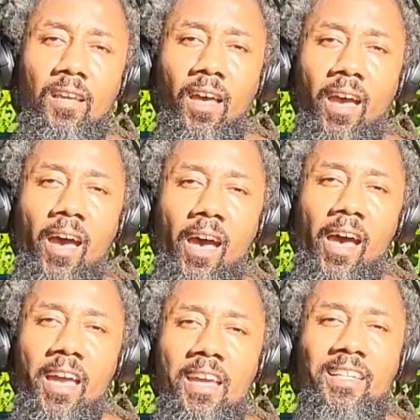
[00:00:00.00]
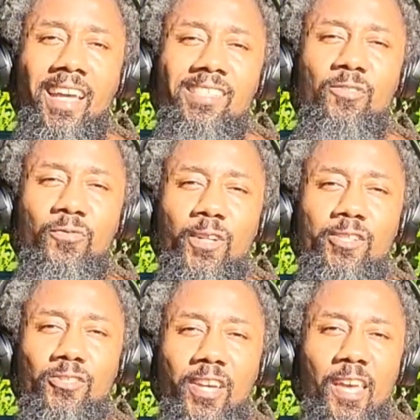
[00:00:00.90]
That's the
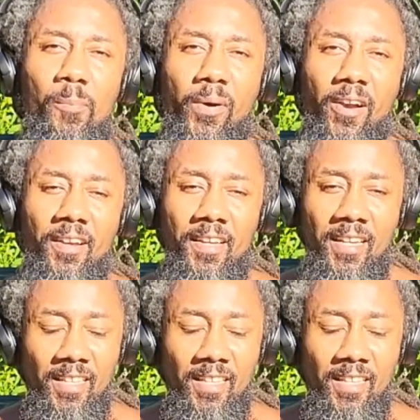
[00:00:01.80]
frustrating part.